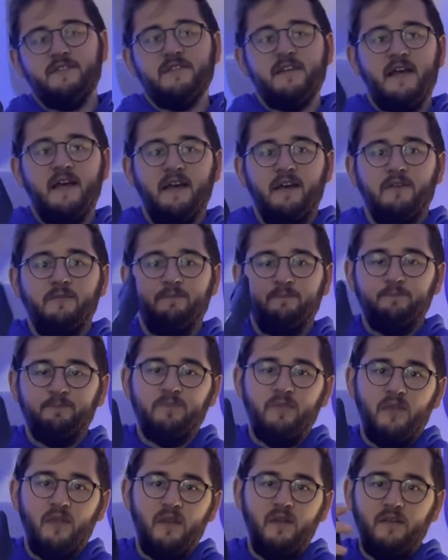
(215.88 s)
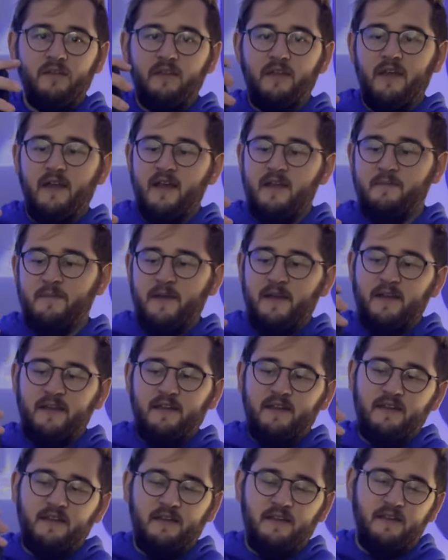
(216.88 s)
down, the high back
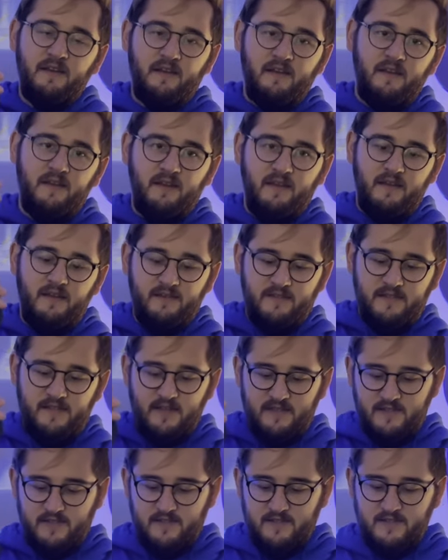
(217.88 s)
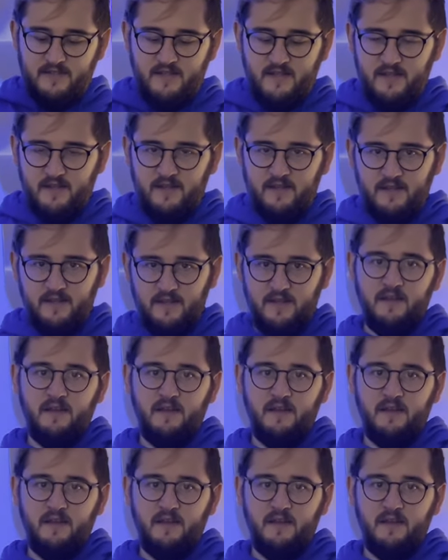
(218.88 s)
is nice and sturdy,